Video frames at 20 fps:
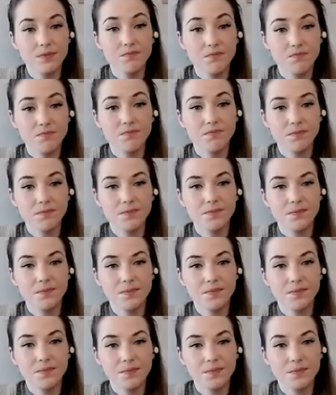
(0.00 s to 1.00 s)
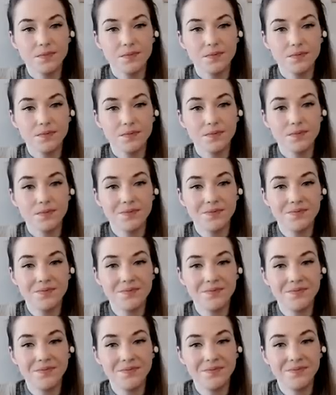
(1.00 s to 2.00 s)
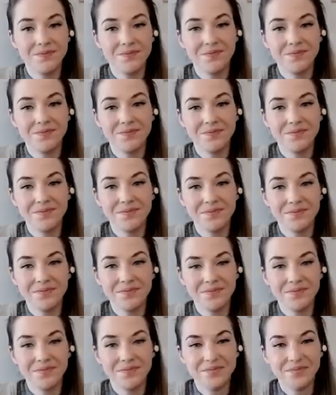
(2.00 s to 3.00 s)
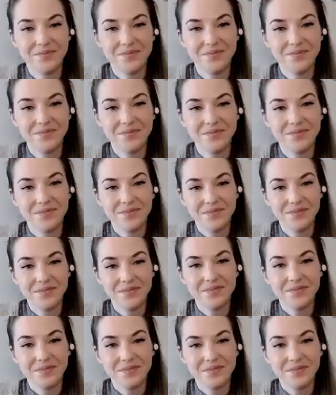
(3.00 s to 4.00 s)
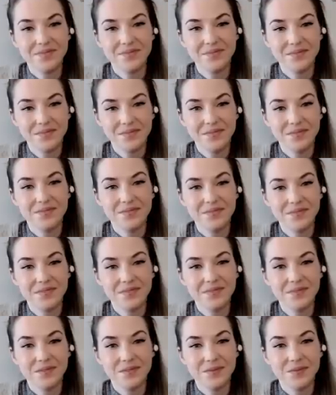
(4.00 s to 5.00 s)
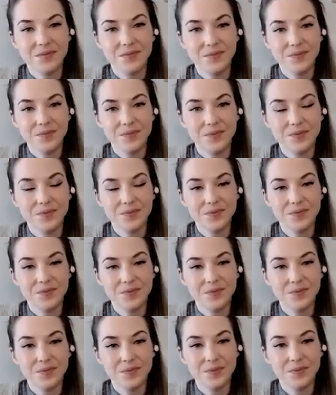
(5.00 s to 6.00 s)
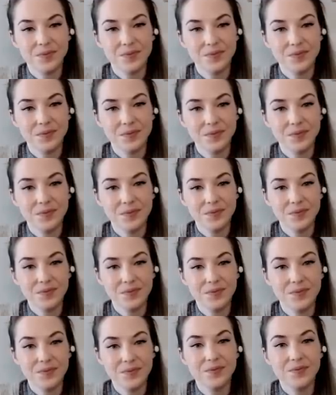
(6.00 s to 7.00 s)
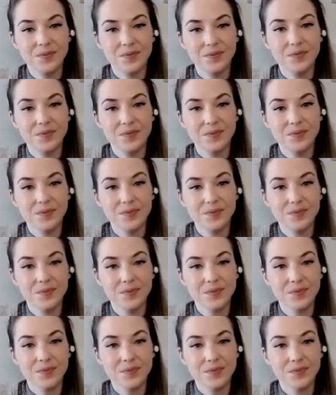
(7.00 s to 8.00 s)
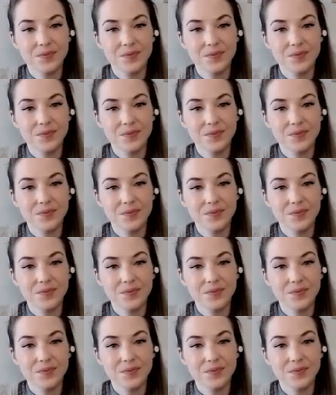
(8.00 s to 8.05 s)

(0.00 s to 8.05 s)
No words are spoken by the person on screen.